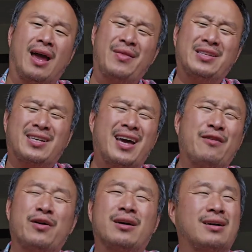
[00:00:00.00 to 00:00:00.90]
And that's
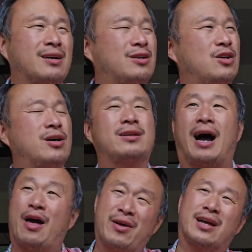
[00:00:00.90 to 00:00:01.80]
kind of a good,
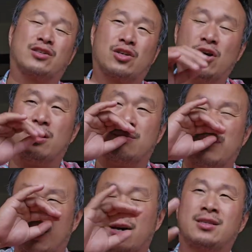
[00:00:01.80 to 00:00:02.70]
I think that's good
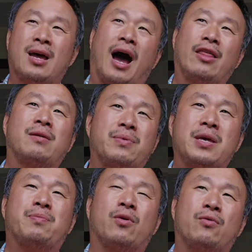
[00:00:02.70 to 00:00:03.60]
because I think
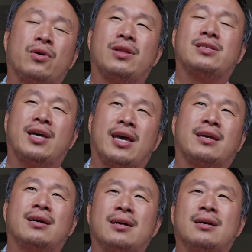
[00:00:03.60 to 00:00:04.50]
people really take